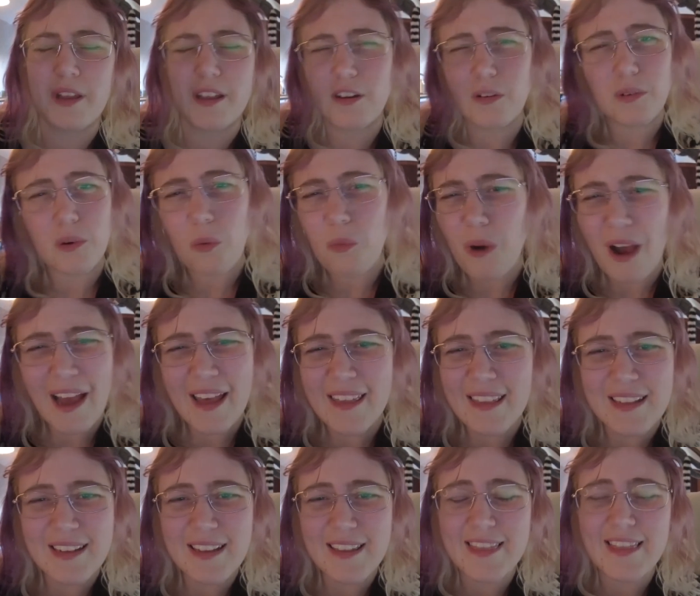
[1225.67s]
I don't know why
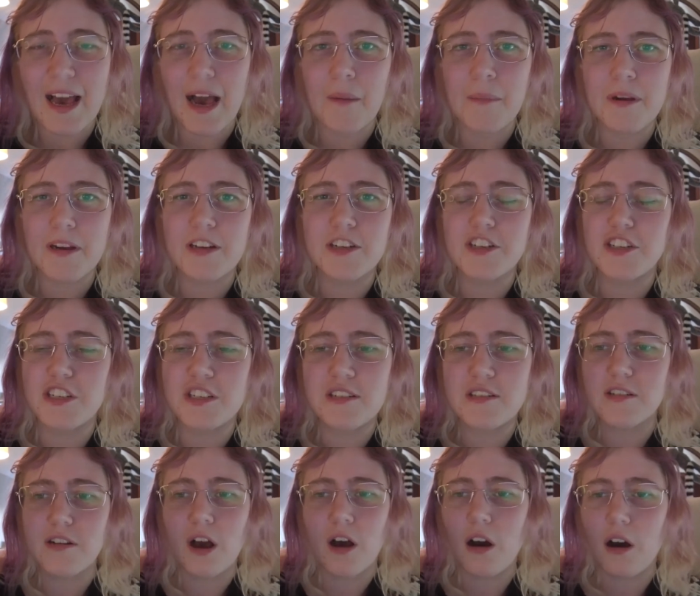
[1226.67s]
they did that, because she's
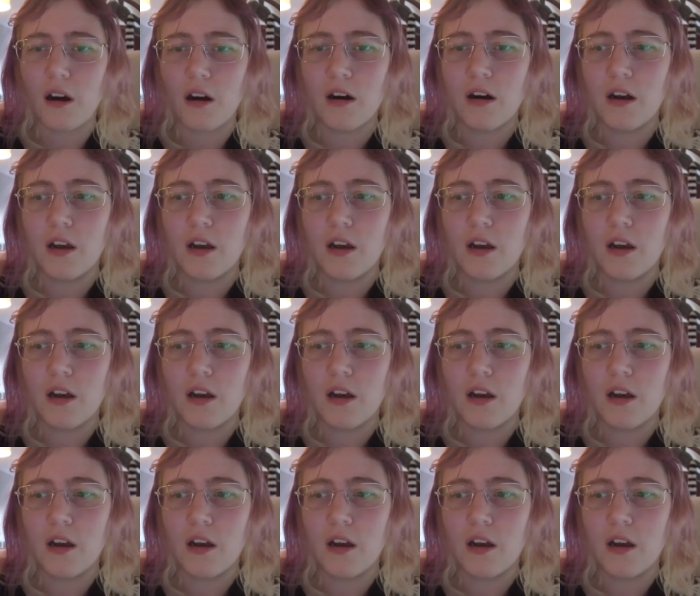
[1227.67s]
not